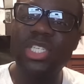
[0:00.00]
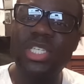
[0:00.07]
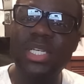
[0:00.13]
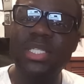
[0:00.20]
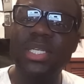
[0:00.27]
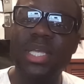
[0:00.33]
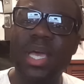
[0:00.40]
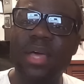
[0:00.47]

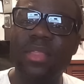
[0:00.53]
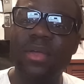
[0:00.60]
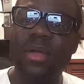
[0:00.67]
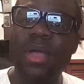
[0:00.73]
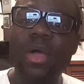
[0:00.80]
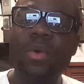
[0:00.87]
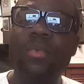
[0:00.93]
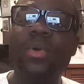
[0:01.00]
shit
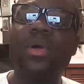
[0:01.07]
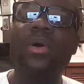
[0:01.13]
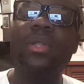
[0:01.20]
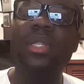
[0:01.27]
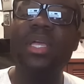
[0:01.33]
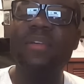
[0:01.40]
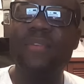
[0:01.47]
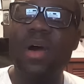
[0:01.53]
together, we're
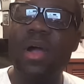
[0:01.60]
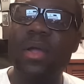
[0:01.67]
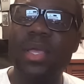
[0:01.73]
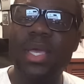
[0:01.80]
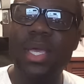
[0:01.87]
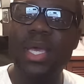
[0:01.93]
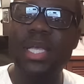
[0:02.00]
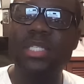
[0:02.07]
gonna leave our
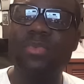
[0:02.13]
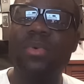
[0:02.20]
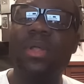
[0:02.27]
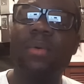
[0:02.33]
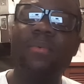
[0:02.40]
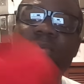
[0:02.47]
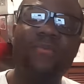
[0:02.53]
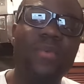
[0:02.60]
kids with
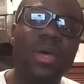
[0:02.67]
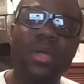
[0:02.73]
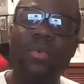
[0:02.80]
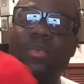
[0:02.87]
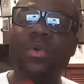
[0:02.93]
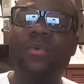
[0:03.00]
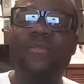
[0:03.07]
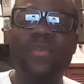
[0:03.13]
a
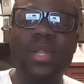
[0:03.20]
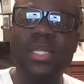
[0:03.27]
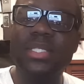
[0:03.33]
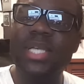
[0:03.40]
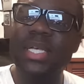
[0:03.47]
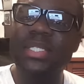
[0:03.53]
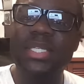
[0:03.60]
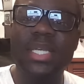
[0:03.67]
fucking room full of
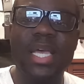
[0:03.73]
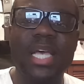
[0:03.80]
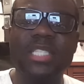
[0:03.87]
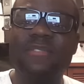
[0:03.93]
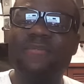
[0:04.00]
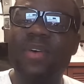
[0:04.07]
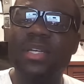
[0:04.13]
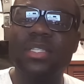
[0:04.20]
dusty
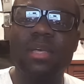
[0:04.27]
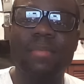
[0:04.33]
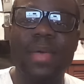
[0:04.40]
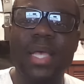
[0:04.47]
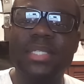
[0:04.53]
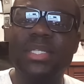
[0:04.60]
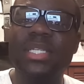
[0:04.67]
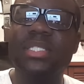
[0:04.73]
ass, fucked up
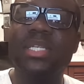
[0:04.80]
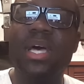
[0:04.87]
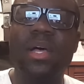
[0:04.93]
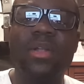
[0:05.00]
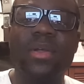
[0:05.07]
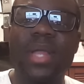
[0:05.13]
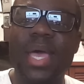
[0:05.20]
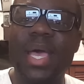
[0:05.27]
ass,
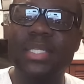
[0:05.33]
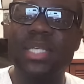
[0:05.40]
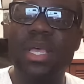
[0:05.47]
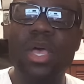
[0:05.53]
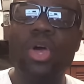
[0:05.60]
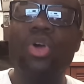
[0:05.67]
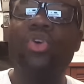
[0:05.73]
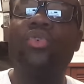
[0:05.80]
discolored ass,
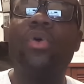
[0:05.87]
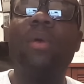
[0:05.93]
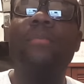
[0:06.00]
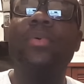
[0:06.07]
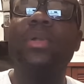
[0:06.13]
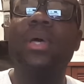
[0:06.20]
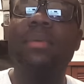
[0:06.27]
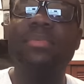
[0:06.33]

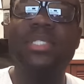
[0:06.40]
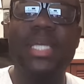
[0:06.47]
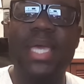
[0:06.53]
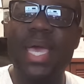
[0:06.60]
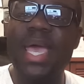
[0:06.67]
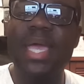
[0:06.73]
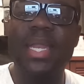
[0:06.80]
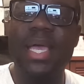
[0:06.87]
crumpled up,
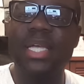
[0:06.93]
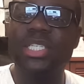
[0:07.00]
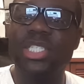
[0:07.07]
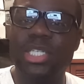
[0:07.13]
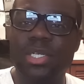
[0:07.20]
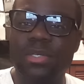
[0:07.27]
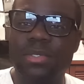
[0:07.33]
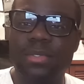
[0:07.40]
decayed ass
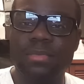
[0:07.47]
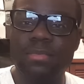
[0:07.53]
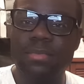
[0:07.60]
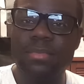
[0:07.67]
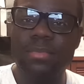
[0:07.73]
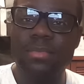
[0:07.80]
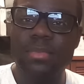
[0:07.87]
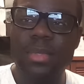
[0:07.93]
shoes.
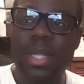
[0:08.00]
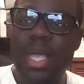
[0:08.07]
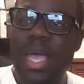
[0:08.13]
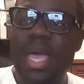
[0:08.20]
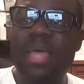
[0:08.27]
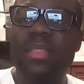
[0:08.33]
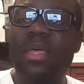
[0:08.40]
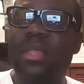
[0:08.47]

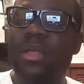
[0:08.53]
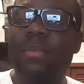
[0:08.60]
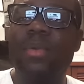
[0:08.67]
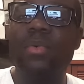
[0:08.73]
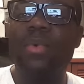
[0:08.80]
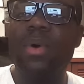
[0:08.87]
And then they'll be